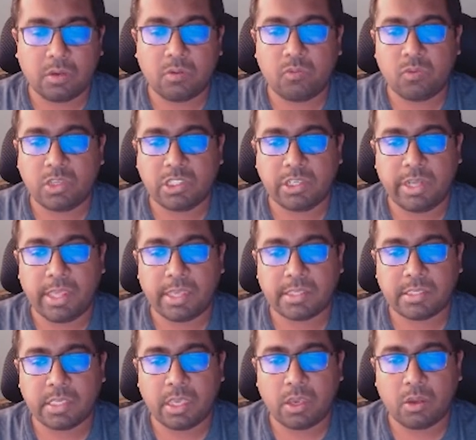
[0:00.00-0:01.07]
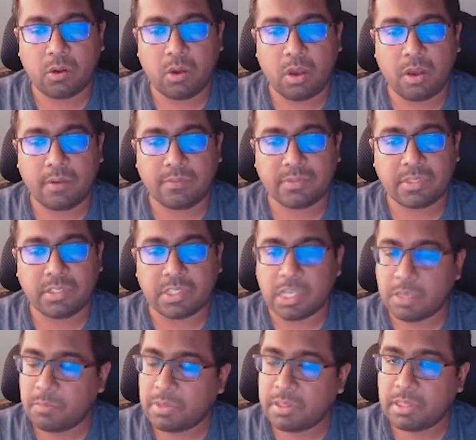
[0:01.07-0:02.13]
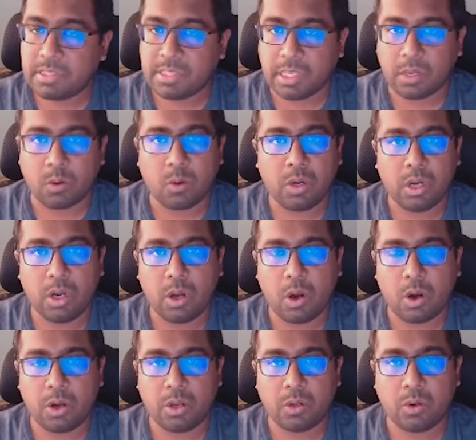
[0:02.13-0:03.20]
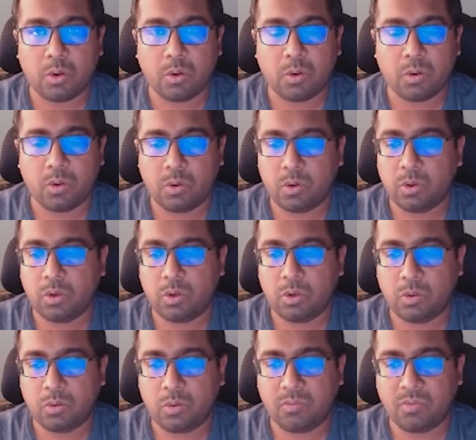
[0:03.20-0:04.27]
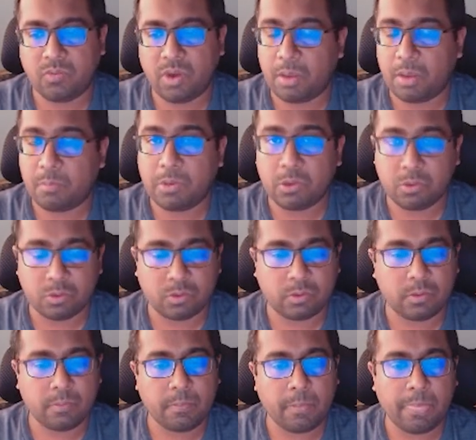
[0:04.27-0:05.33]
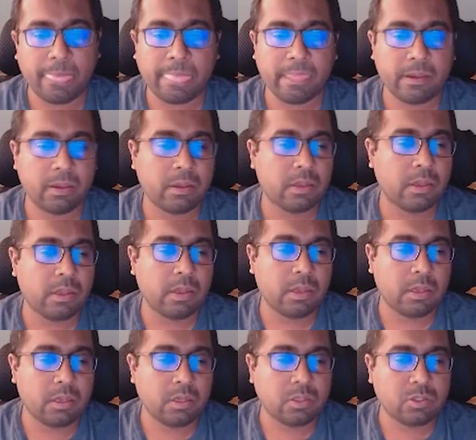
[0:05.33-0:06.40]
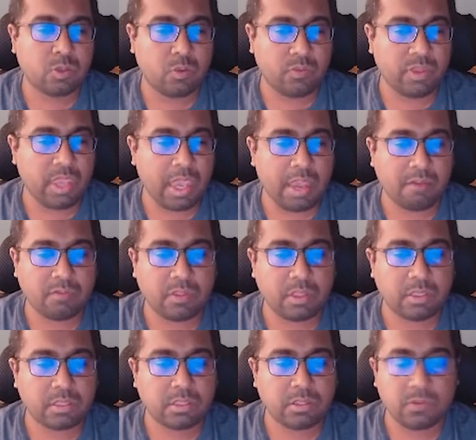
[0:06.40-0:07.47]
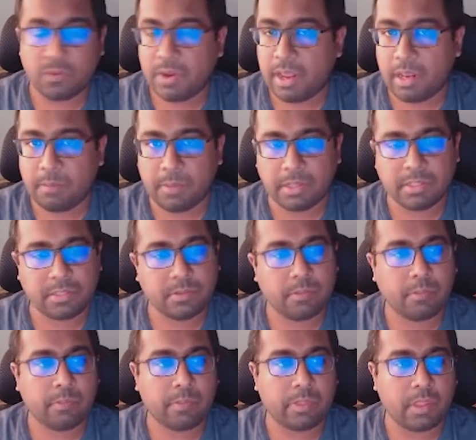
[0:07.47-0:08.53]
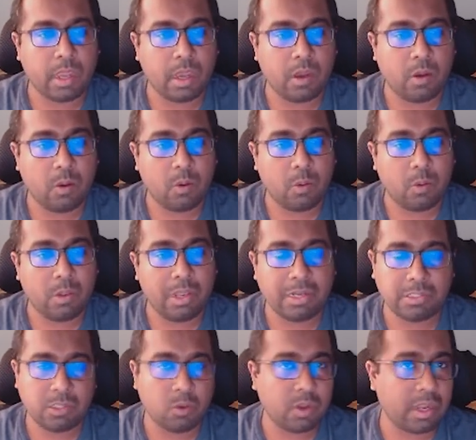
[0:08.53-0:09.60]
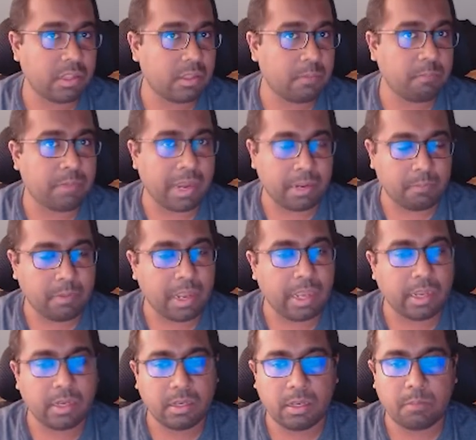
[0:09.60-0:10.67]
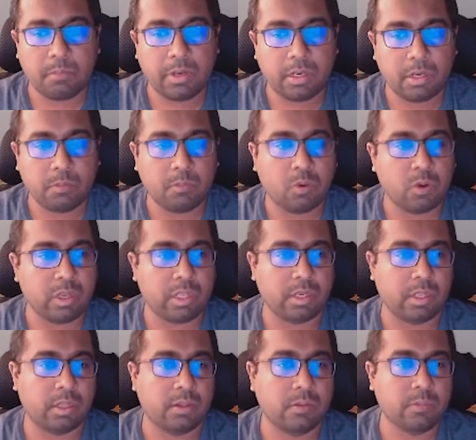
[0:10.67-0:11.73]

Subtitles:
which takes care of streaming this encoded audio via Bluetooth. So we have these 3 elements. Now let's look at the pipeline a bit in more detail.